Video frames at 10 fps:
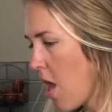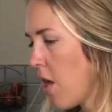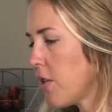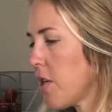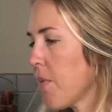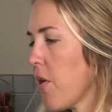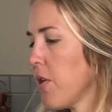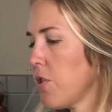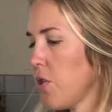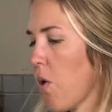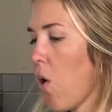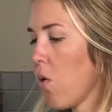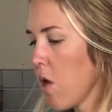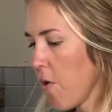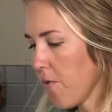So I'm going to hold
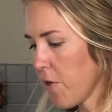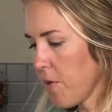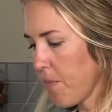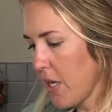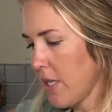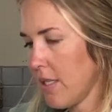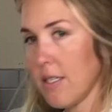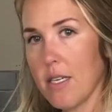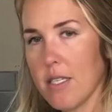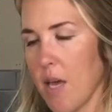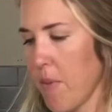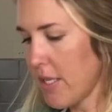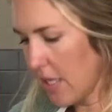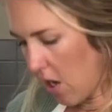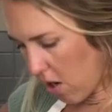over because this does get
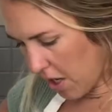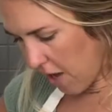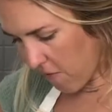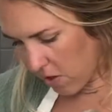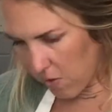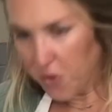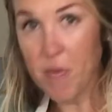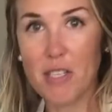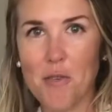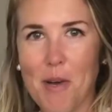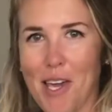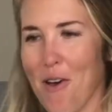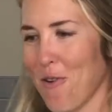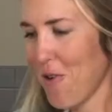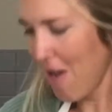messy. I already have a huge mess on my
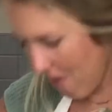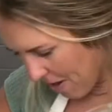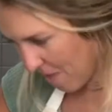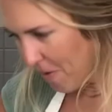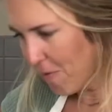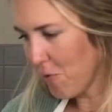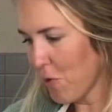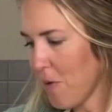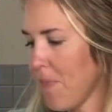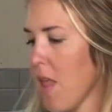counter now and my floor.